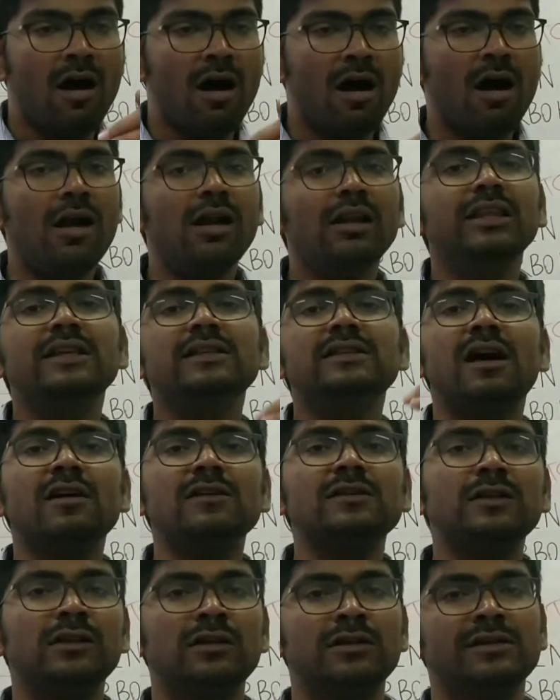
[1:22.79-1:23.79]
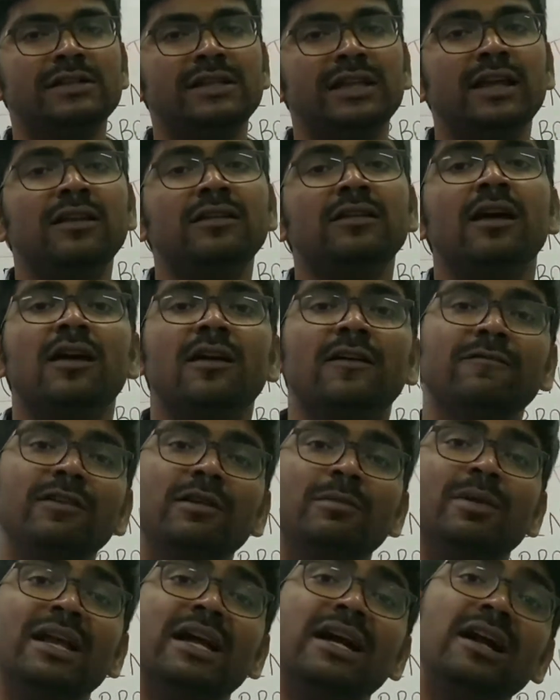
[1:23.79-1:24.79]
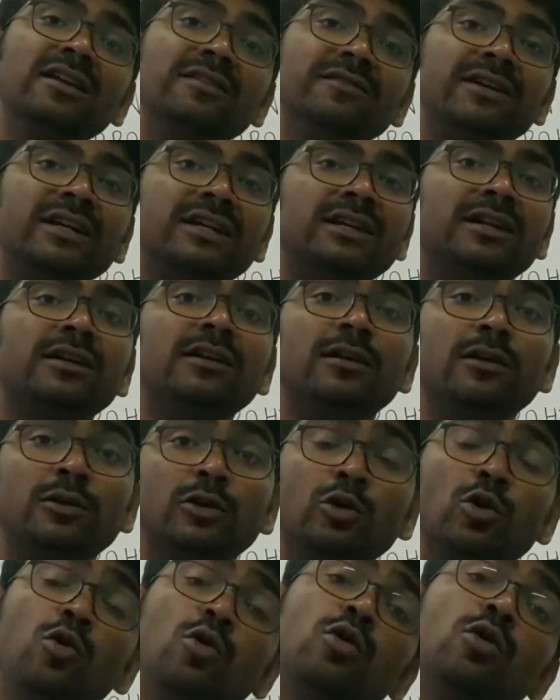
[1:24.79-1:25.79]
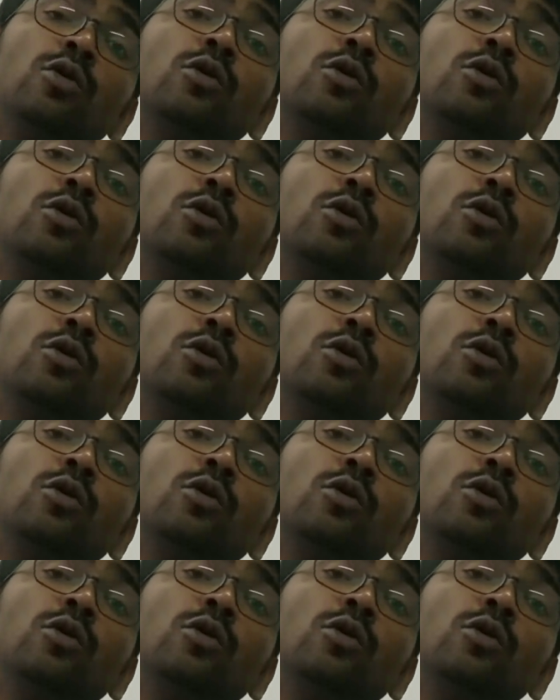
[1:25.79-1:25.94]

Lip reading: All this oxaloacetate will be converted to